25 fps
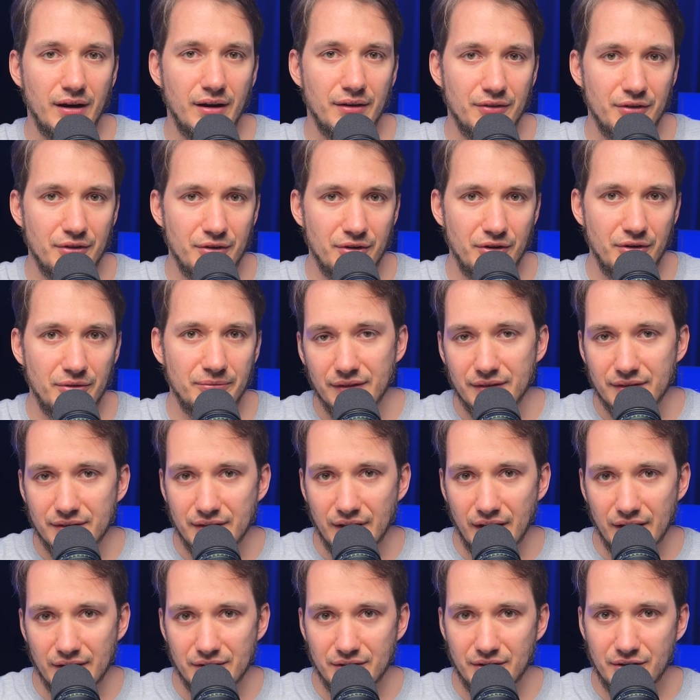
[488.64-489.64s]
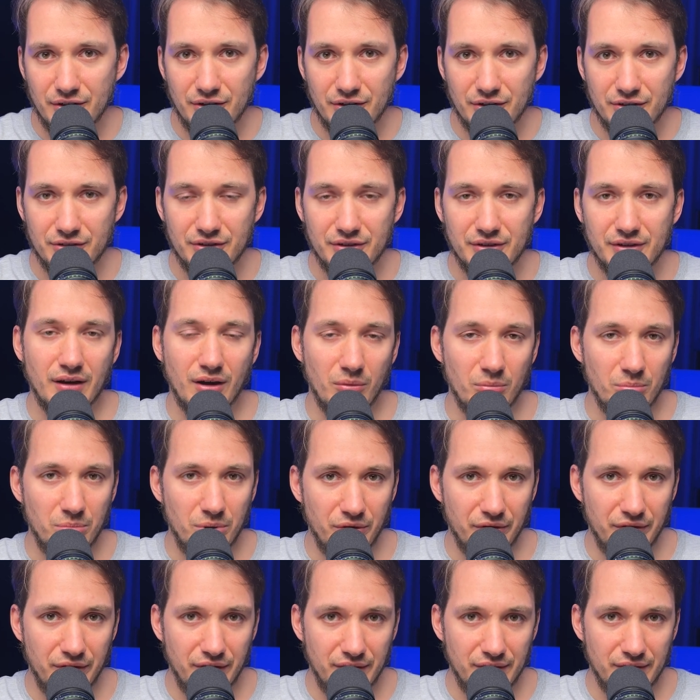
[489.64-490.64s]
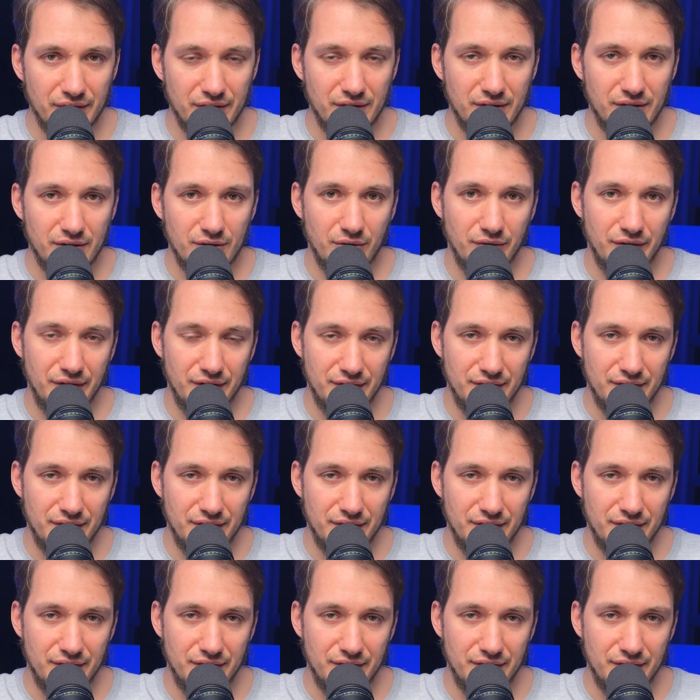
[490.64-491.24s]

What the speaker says: other standard components of the